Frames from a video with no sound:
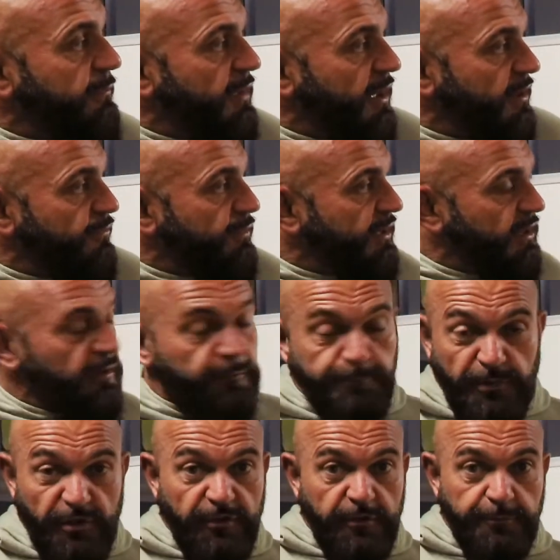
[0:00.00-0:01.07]
and to get a
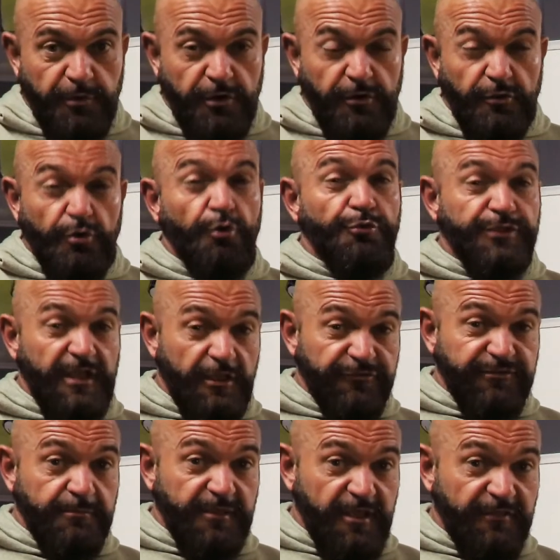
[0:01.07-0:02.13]
product called
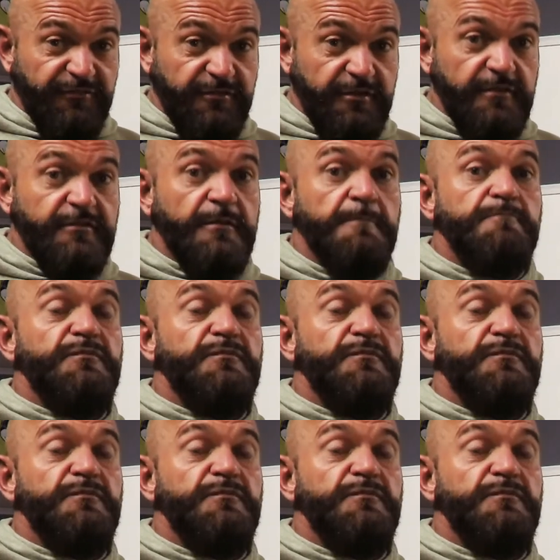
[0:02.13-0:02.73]
calcium caseinate.